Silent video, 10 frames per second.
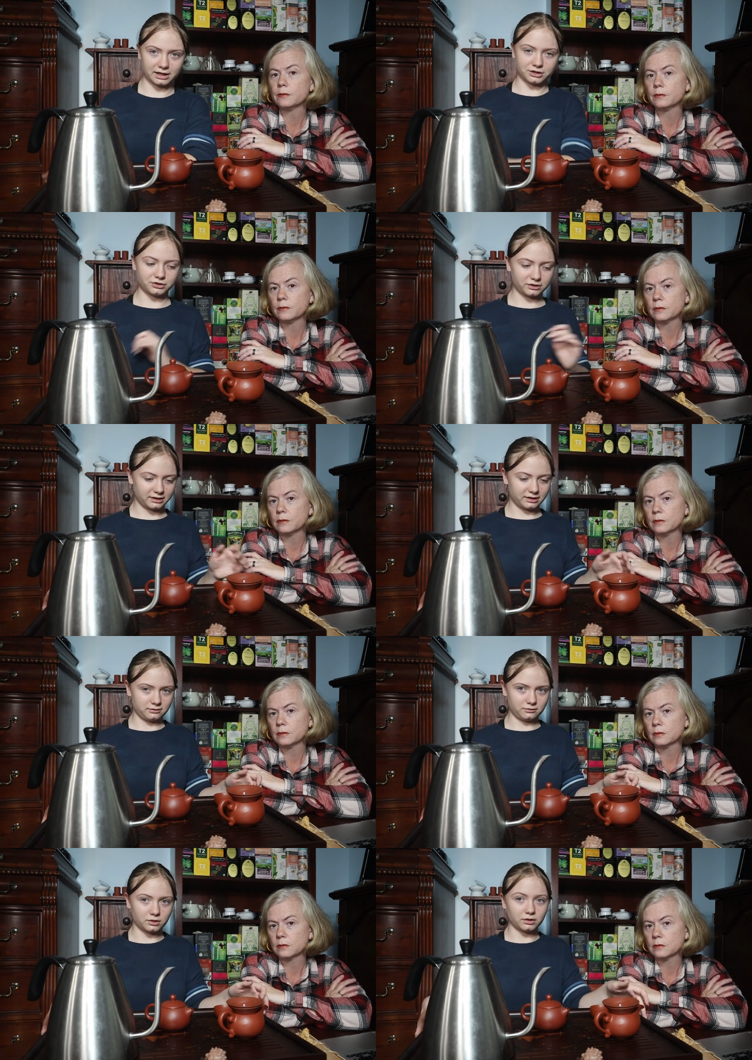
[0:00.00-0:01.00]

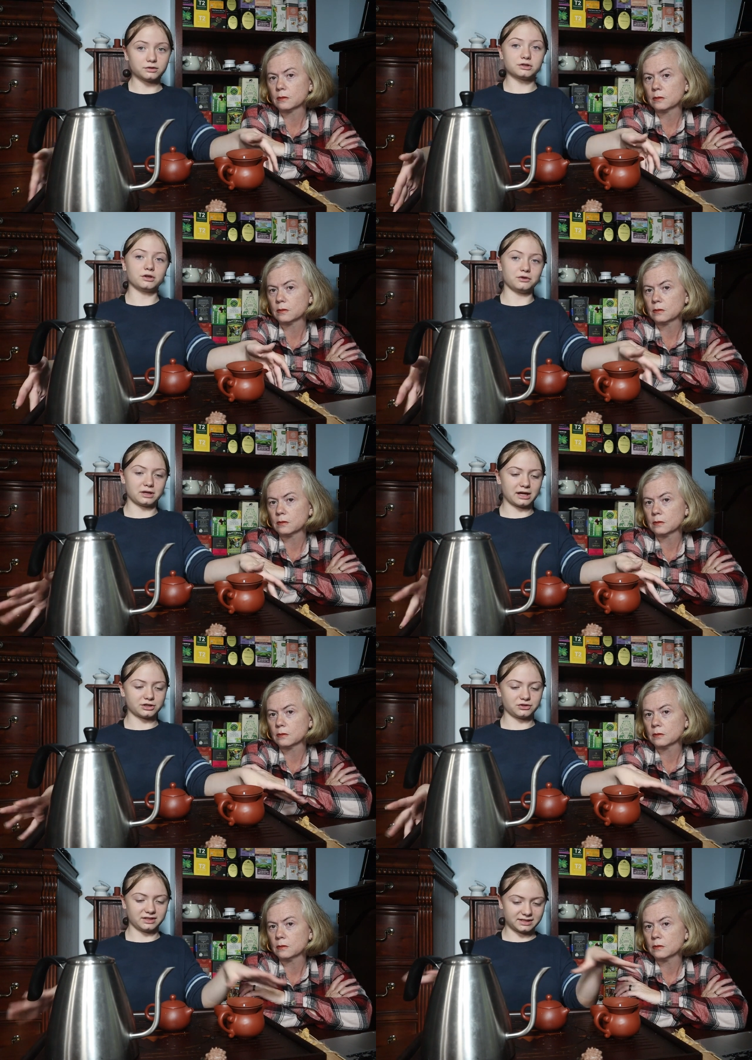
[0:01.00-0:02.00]
Speaker 1: actually, well, so you could
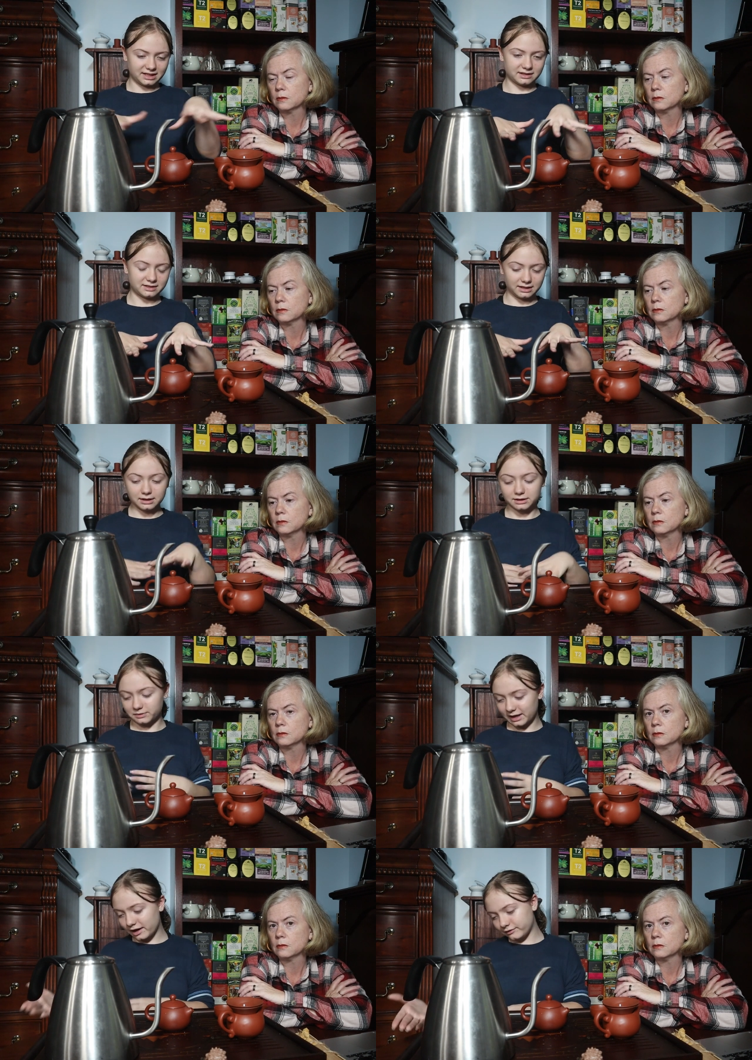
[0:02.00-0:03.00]
actually see the tea because
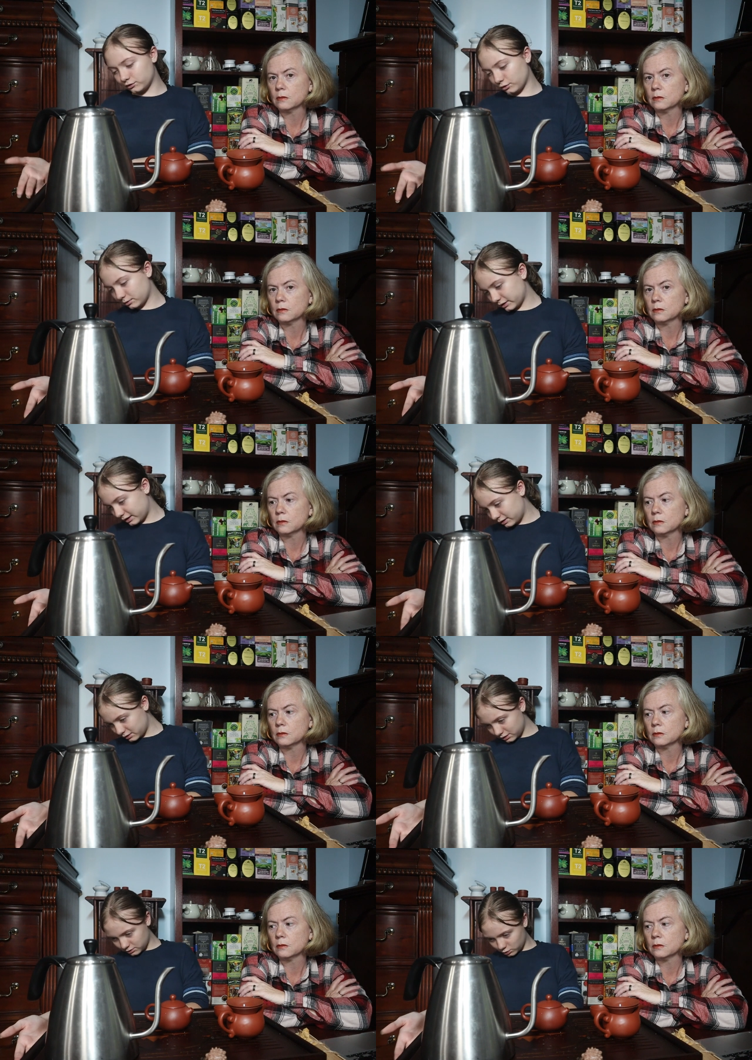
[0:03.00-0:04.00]
we have it normally
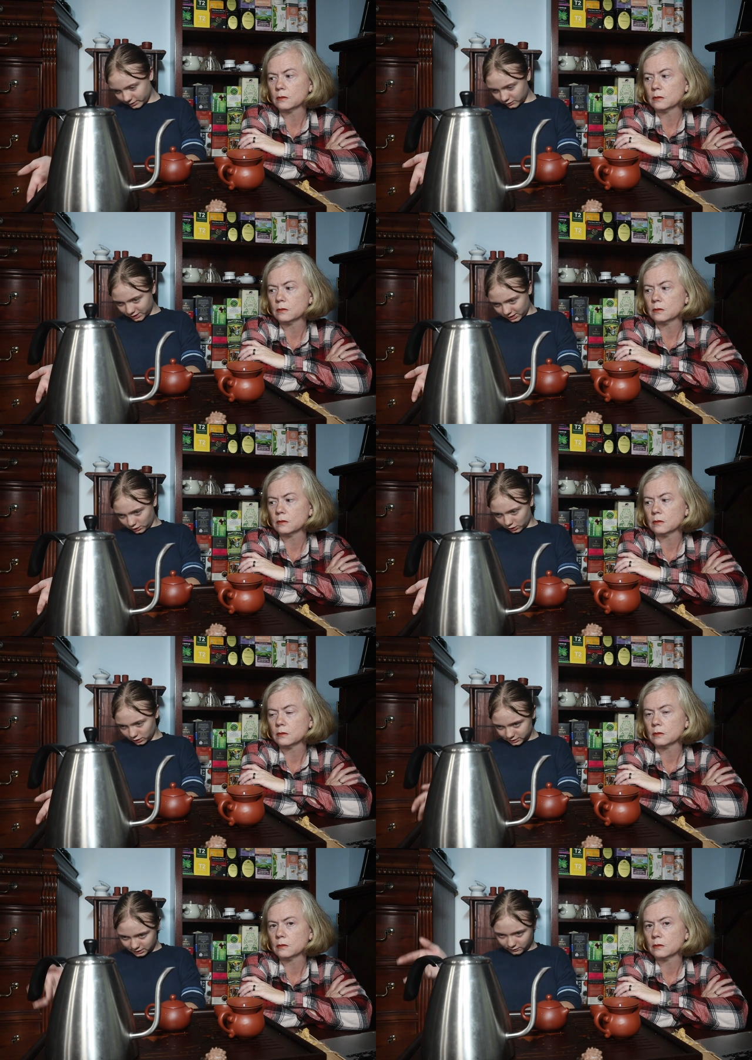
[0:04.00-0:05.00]
about
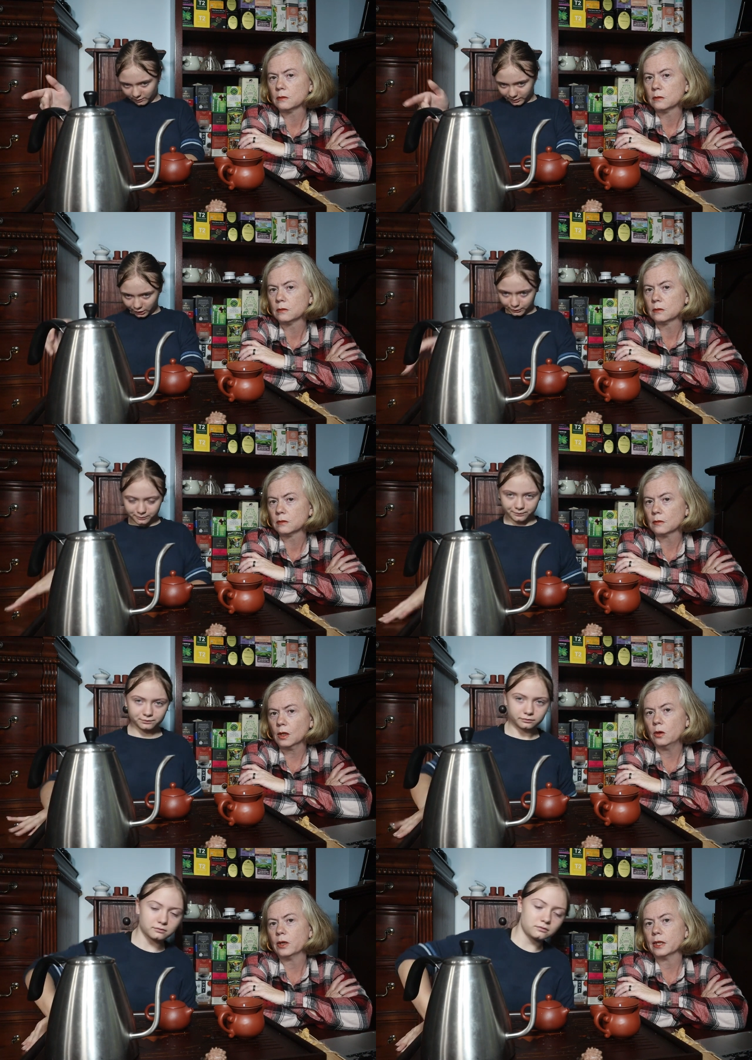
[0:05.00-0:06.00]
here instead of up here.
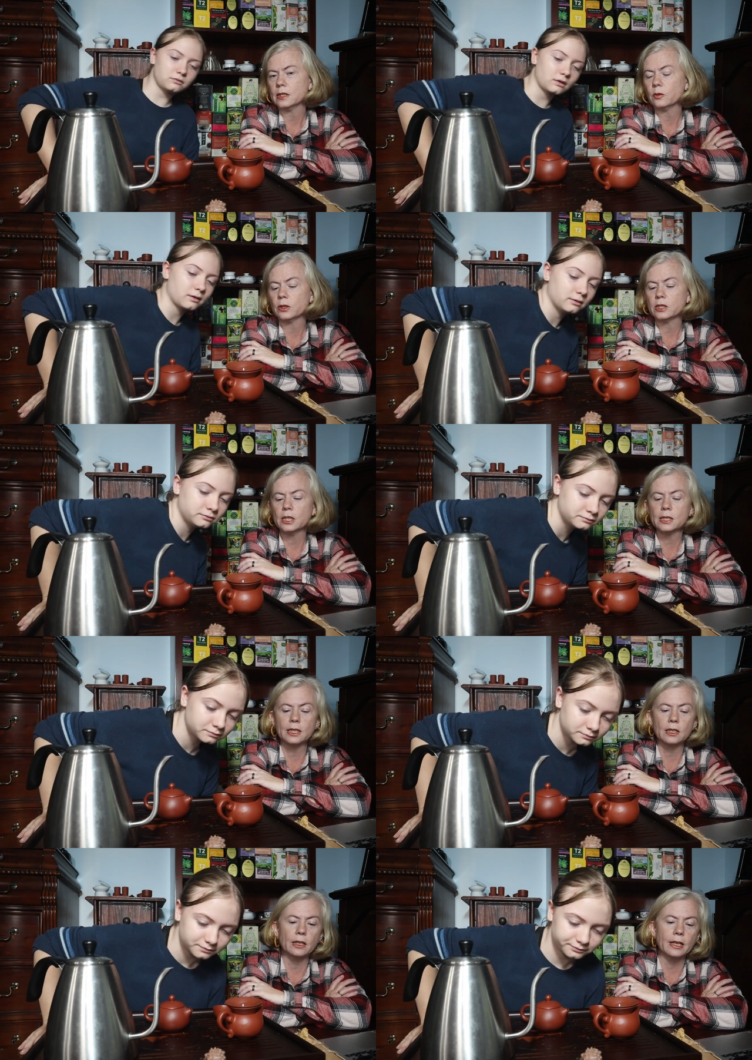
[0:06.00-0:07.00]
Speaker 2: Okay, so we're
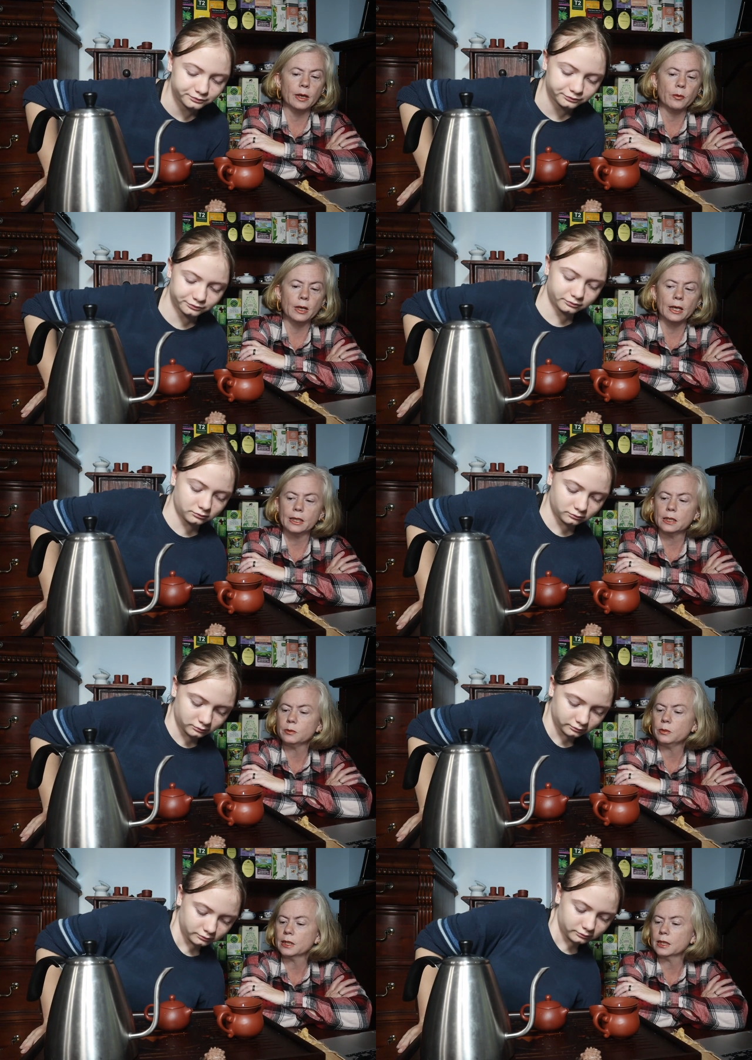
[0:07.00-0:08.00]
adjusting our camera
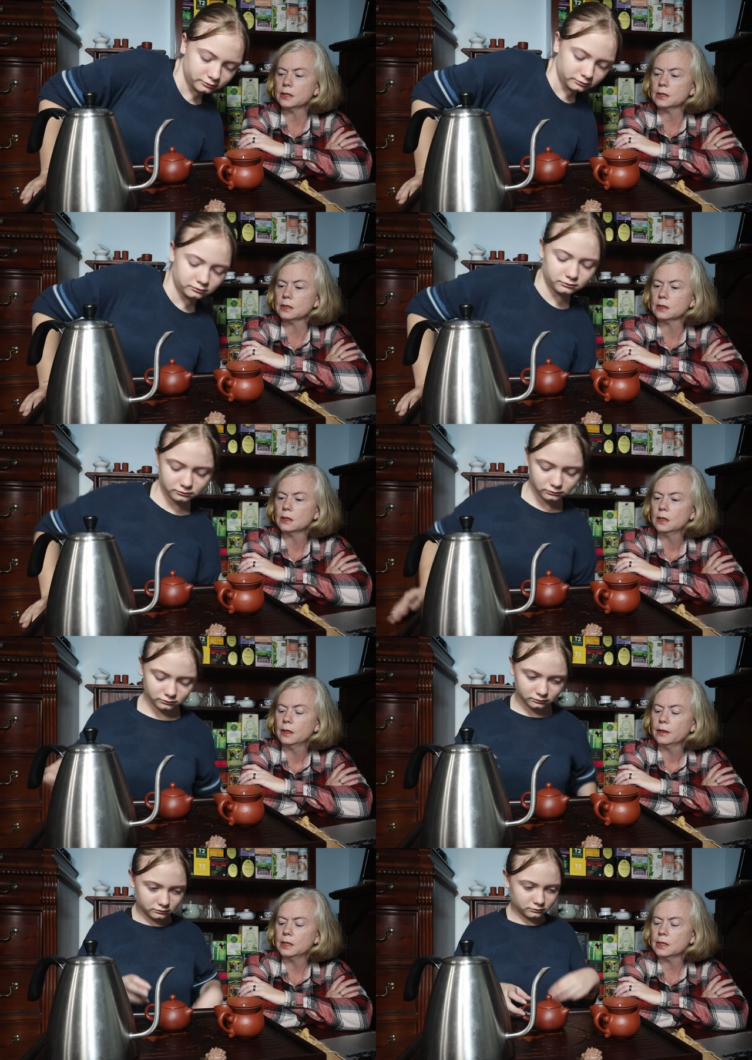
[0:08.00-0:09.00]
height because
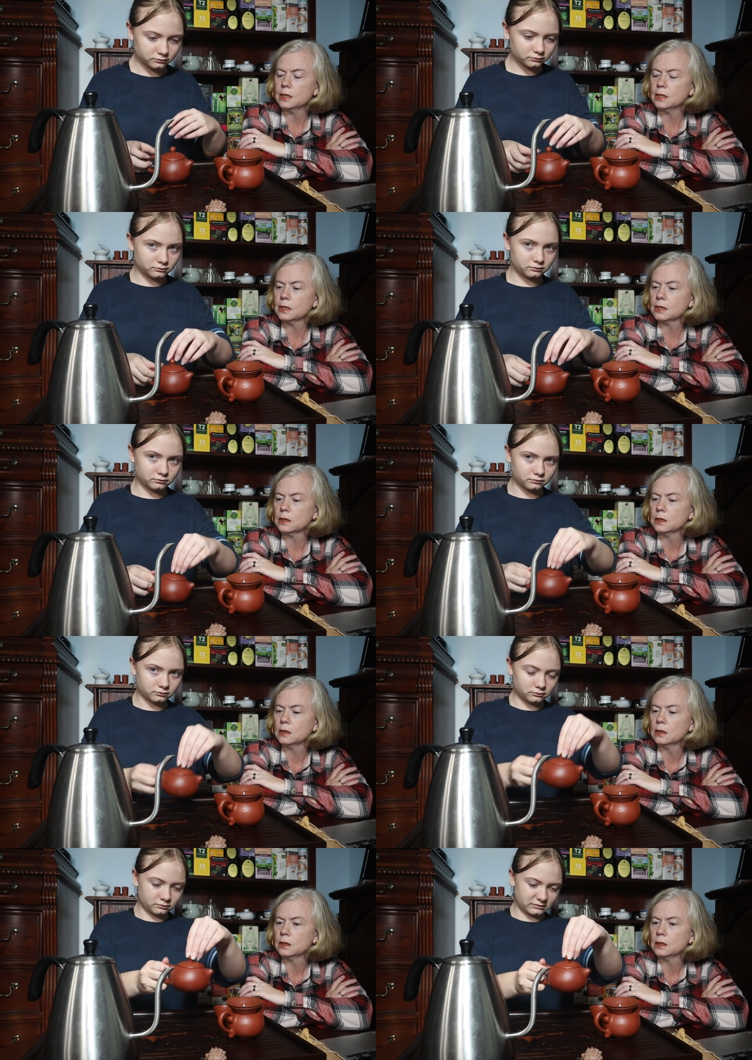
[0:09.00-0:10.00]
this is
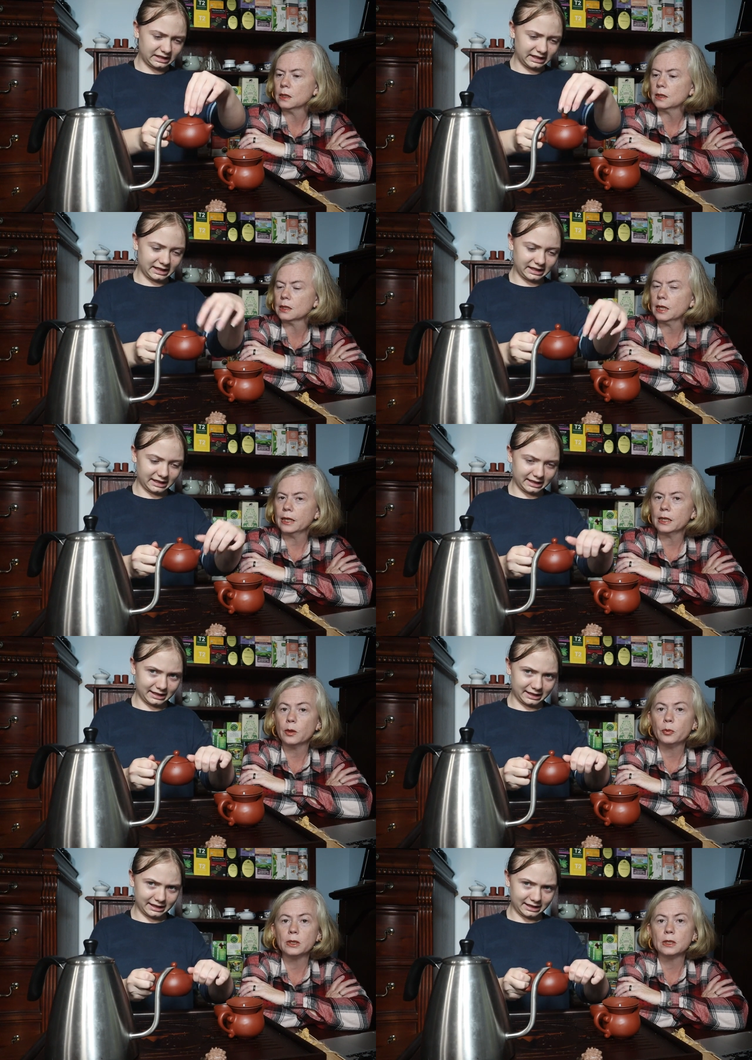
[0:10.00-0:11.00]
a little height, and
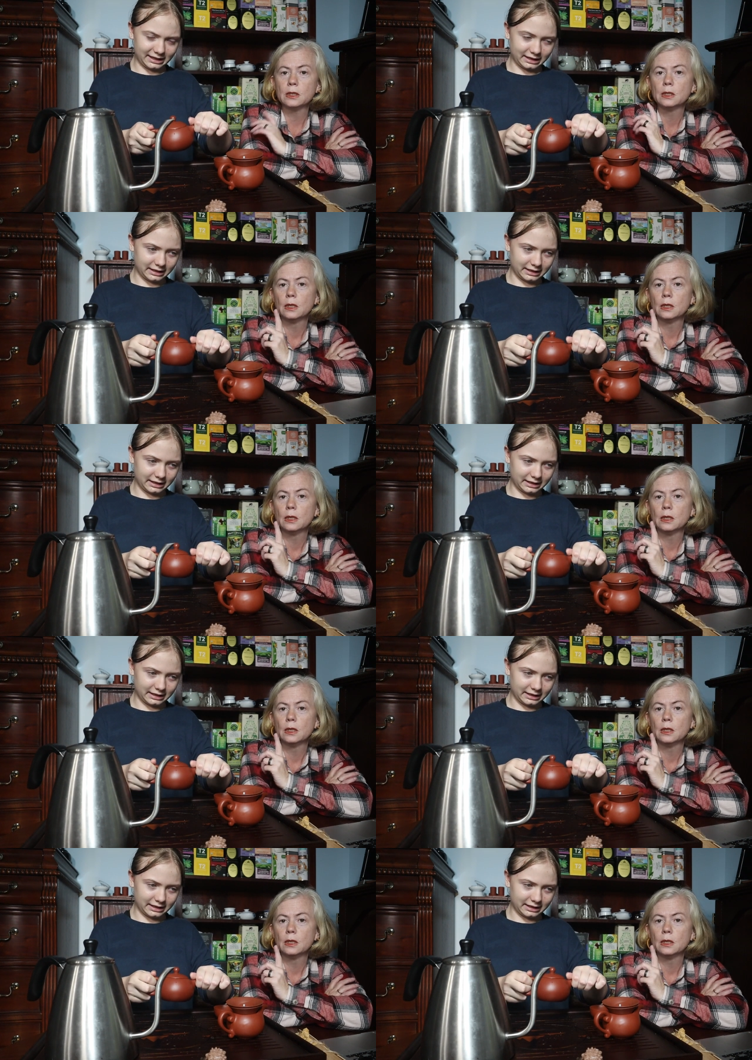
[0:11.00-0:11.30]
I'll put